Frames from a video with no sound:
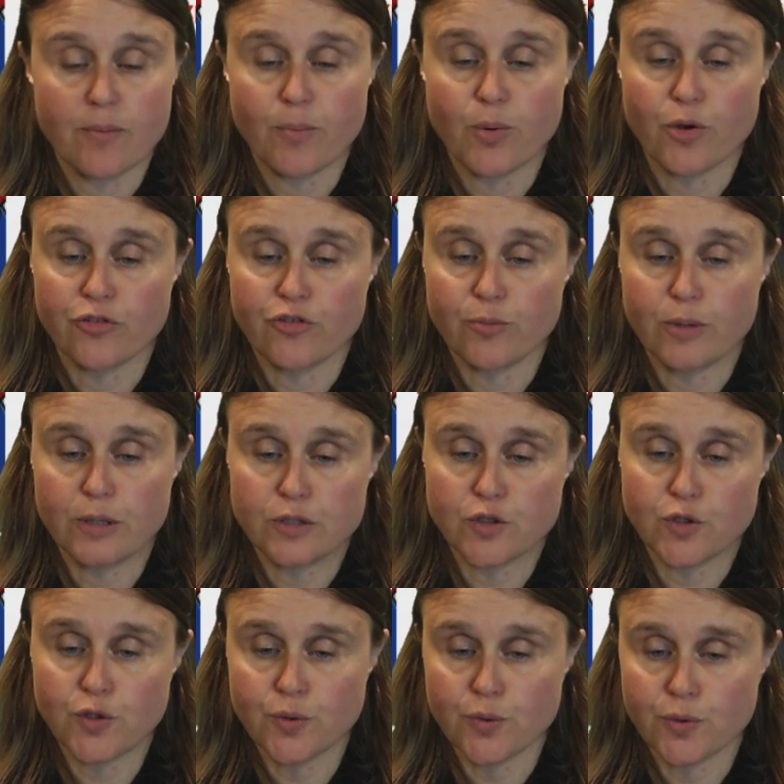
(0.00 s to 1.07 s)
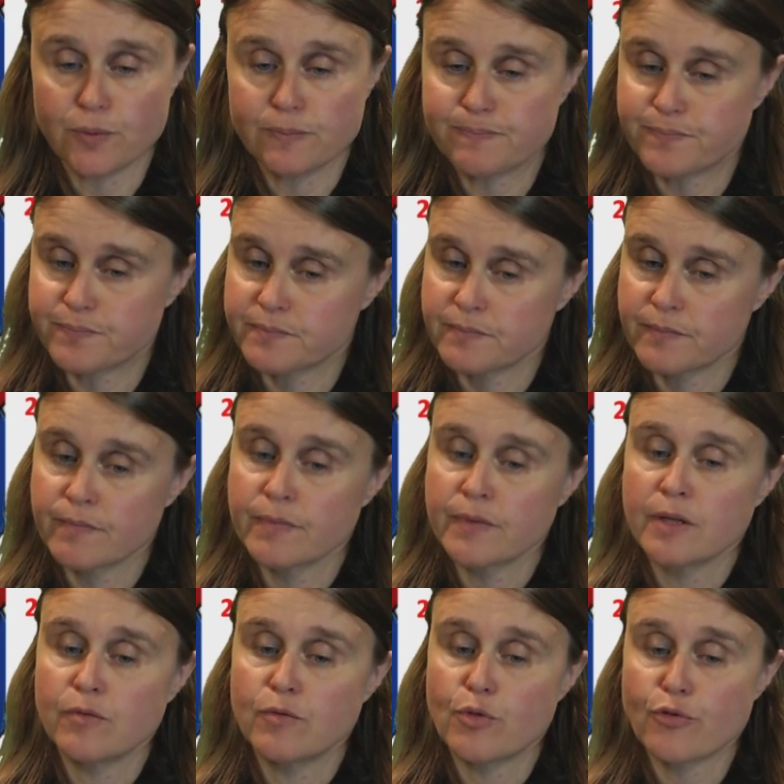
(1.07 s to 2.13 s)
and possible to do.
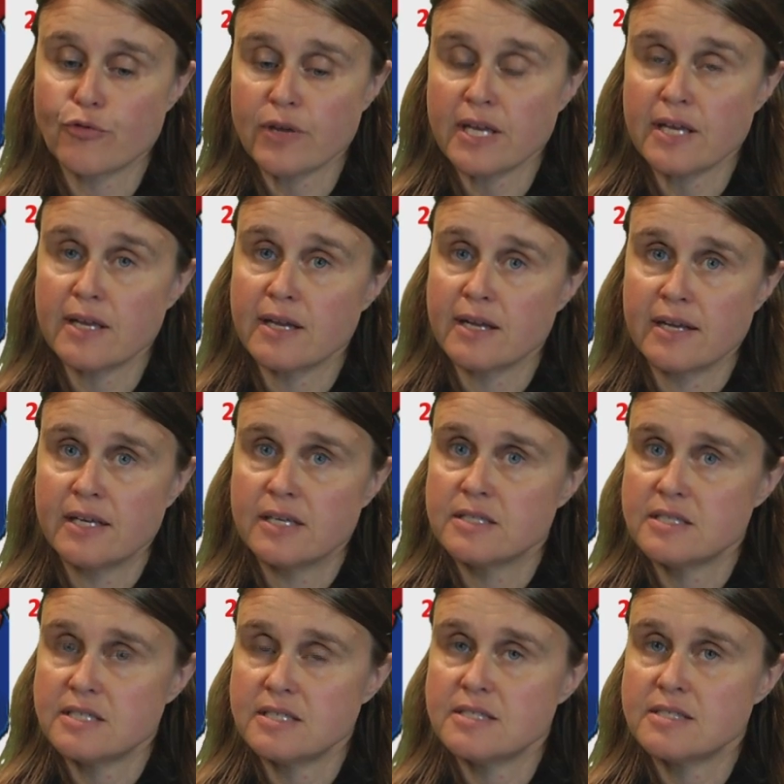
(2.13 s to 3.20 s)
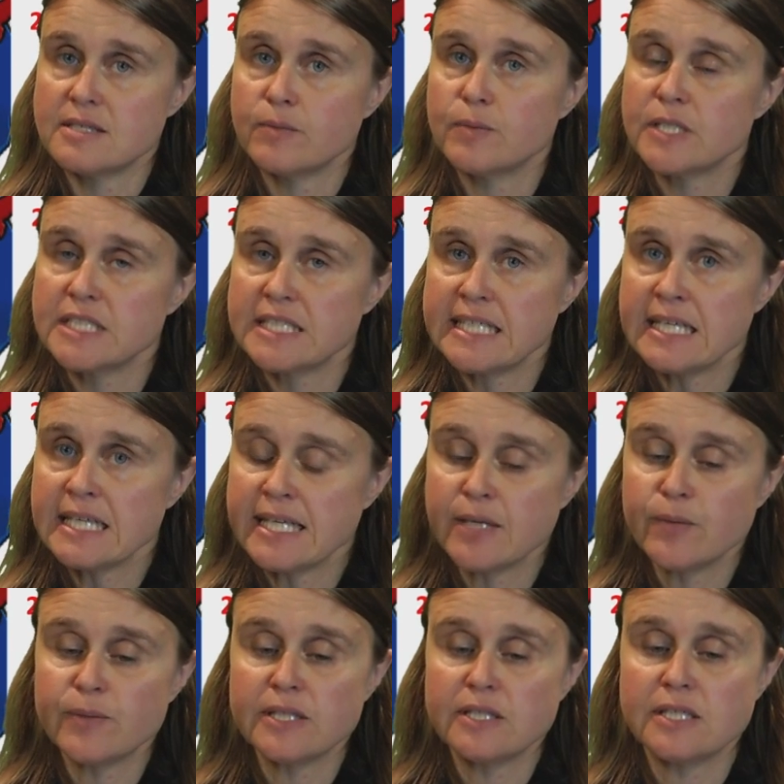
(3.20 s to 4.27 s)
3. Since they were
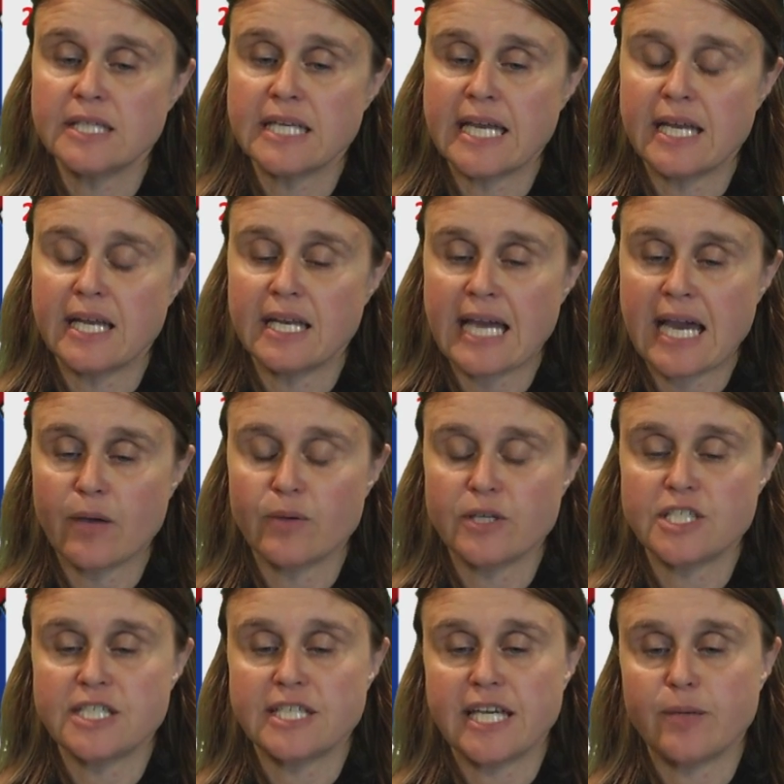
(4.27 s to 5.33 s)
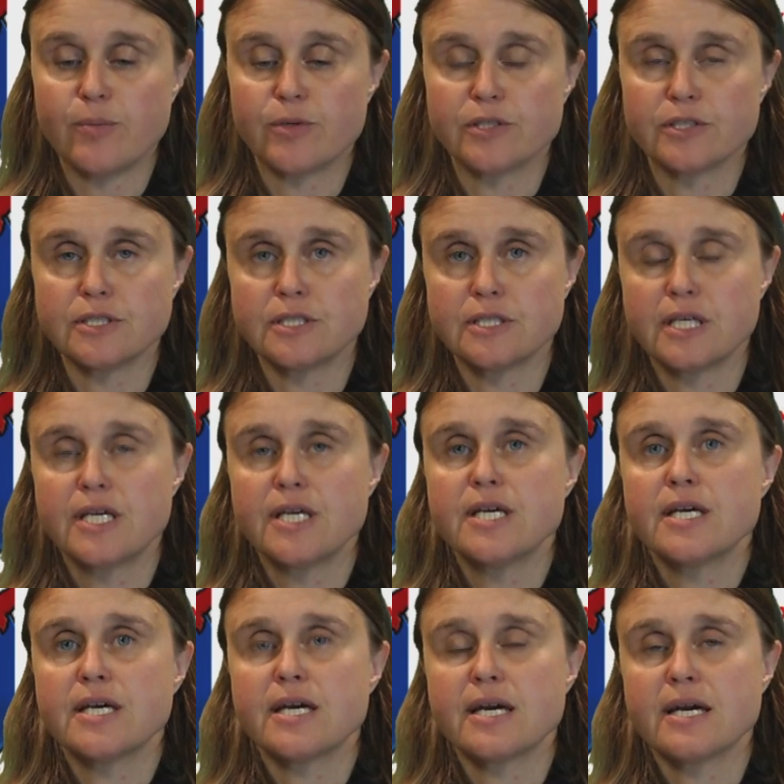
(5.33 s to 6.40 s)
dealing with the language neighbors
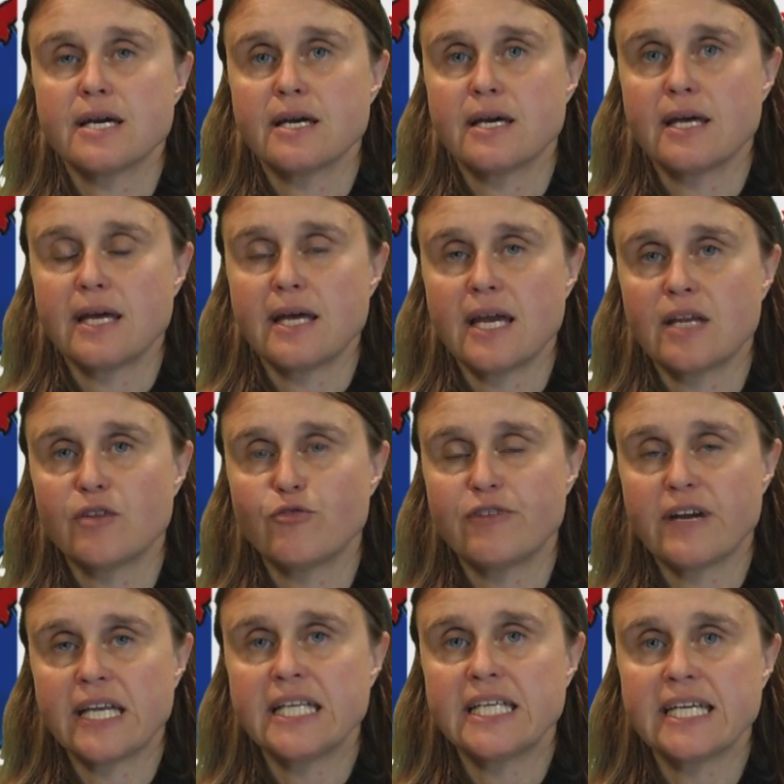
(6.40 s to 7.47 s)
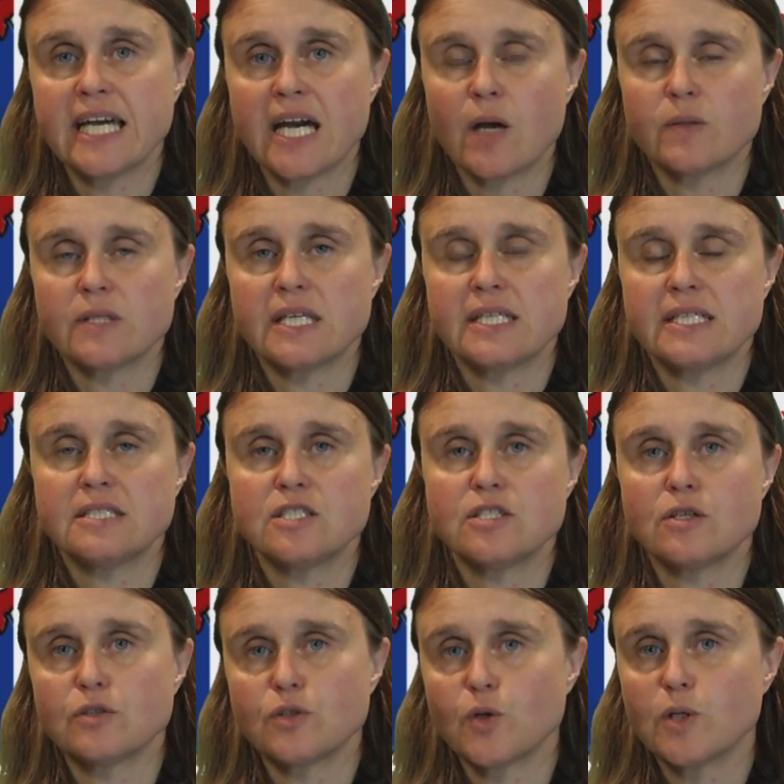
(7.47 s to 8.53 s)
and finding out that it's
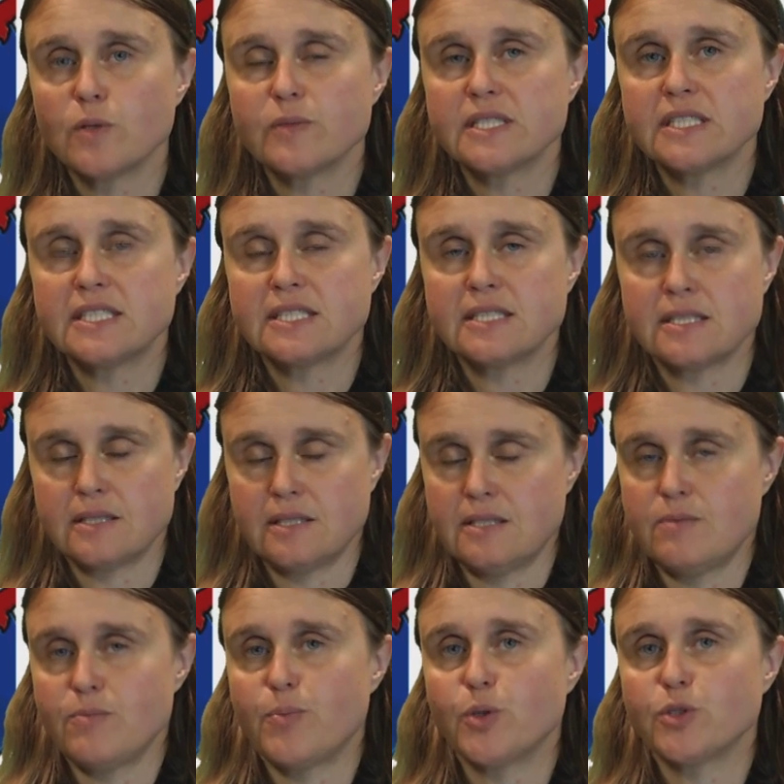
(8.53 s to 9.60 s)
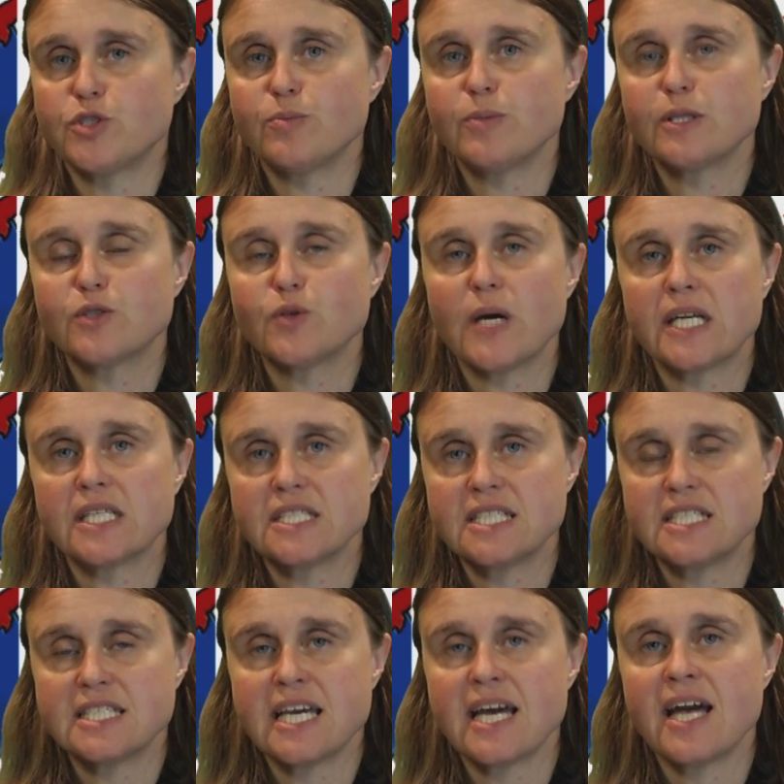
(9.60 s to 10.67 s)
not always possible to
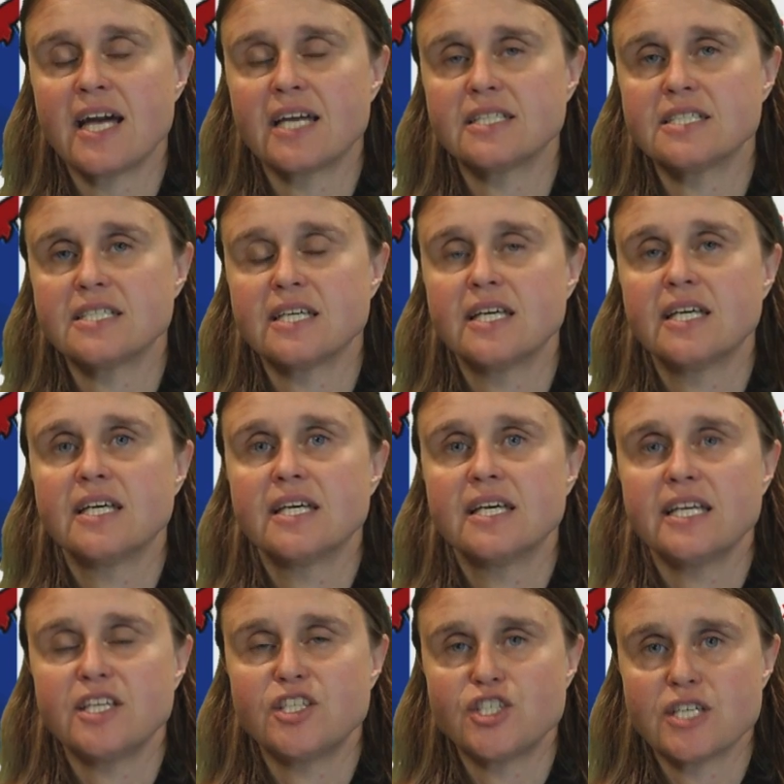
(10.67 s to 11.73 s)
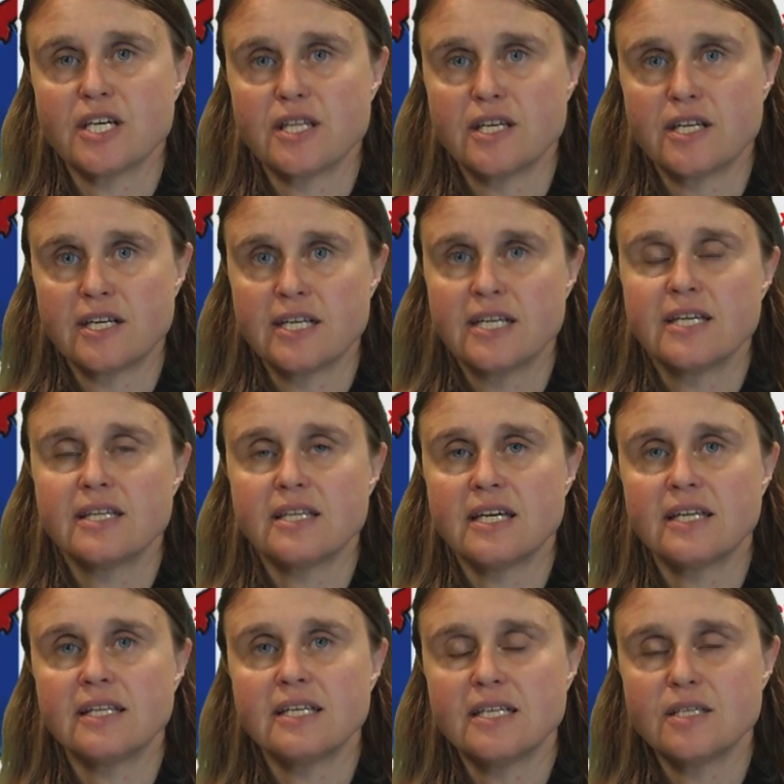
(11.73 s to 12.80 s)
understand each other,
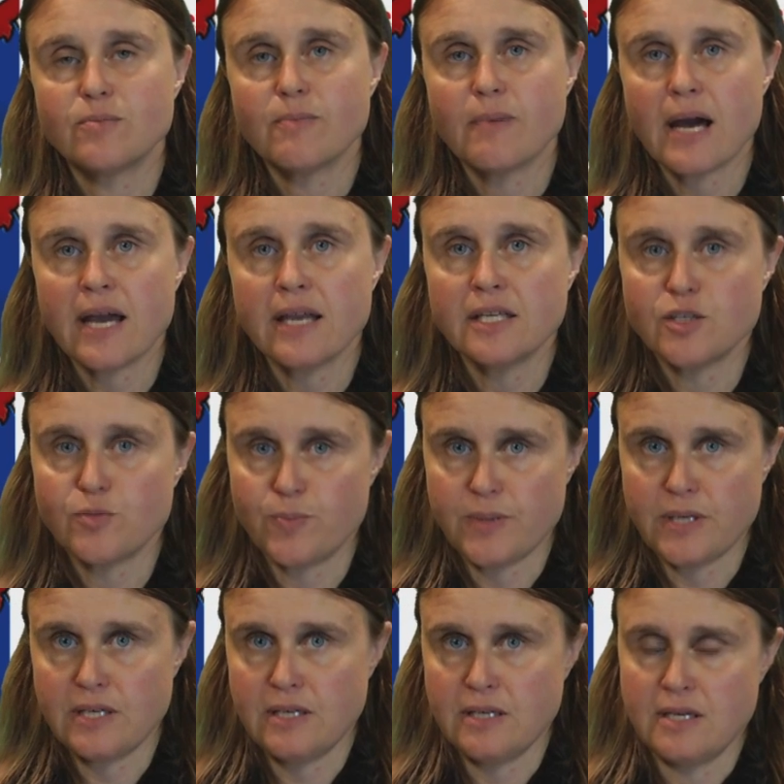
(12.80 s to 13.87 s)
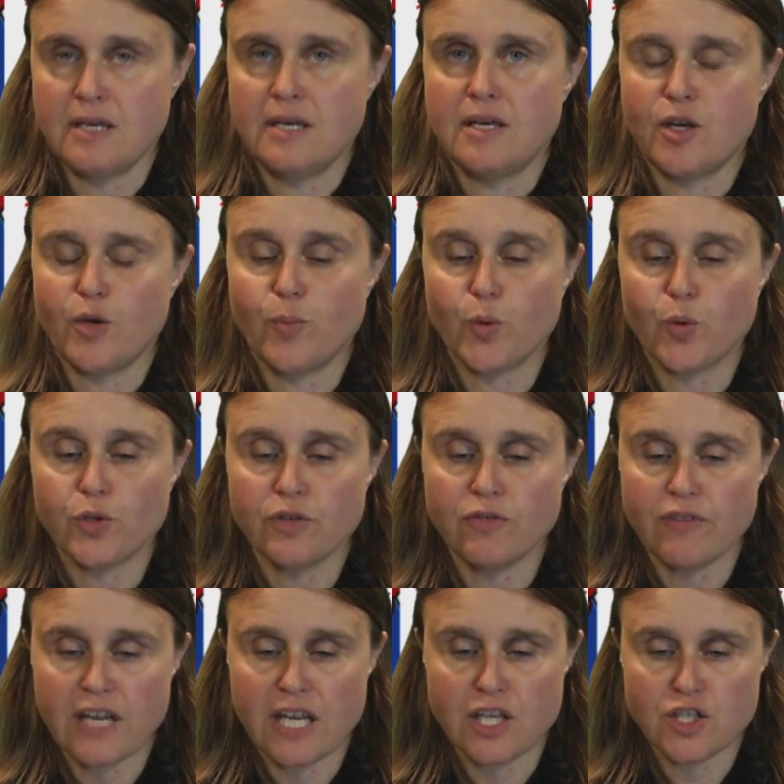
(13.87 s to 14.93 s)
then it might be a
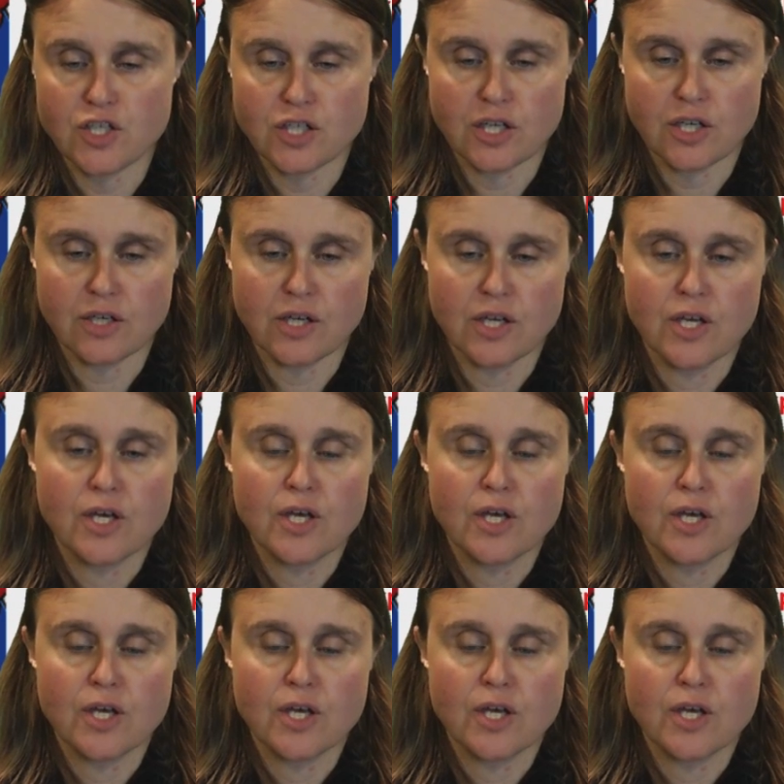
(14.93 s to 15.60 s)
motivation